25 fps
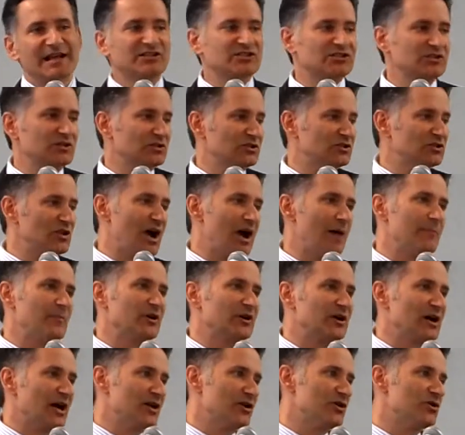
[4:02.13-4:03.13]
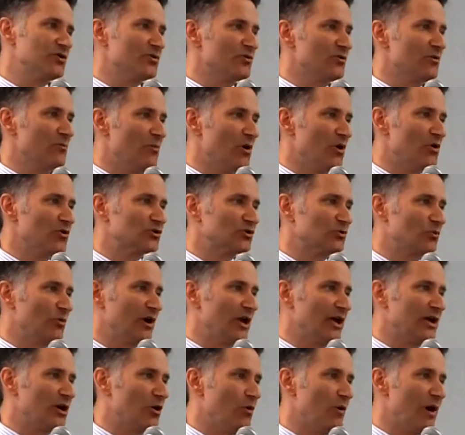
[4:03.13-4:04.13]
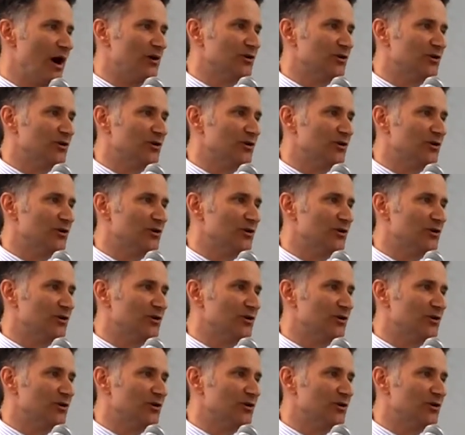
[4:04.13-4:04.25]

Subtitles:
that's the topic I hear the most when I